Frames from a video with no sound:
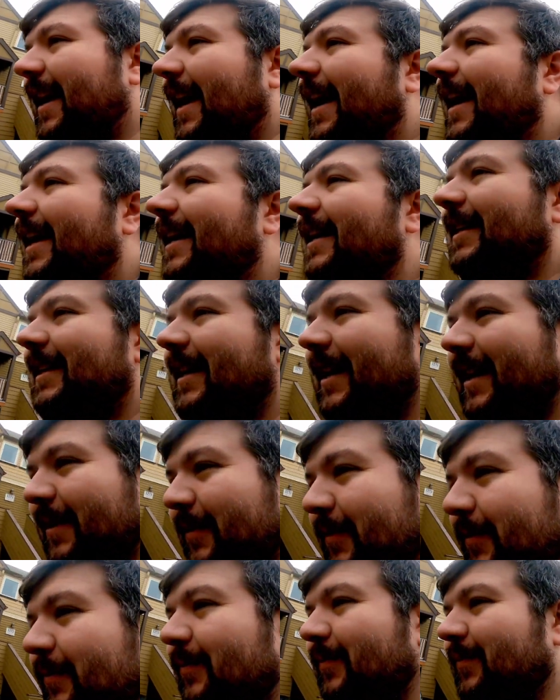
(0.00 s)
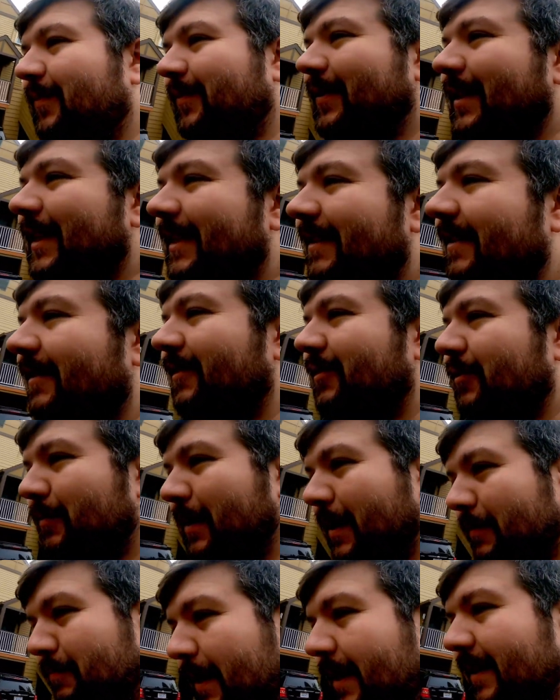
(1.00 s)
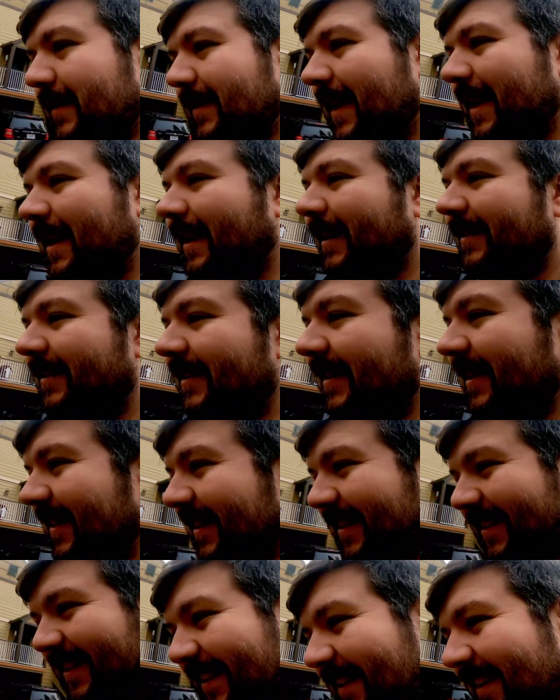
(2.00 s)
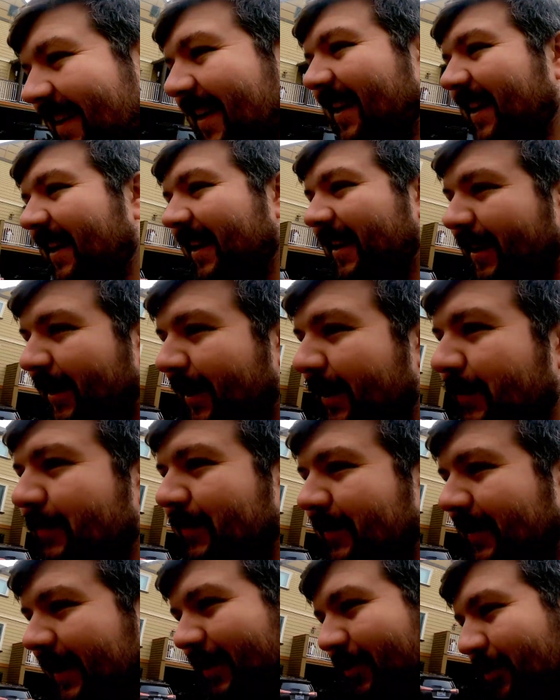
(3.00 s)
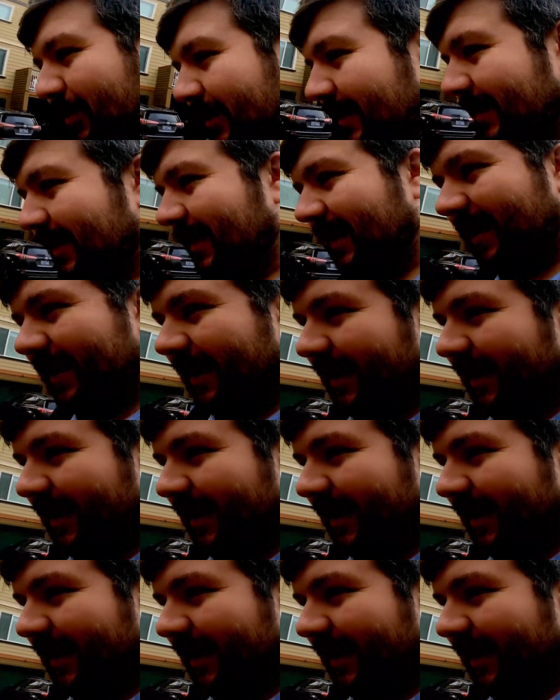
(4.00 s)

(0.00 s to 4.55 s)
and it kind of feeds into my Pentax obsession.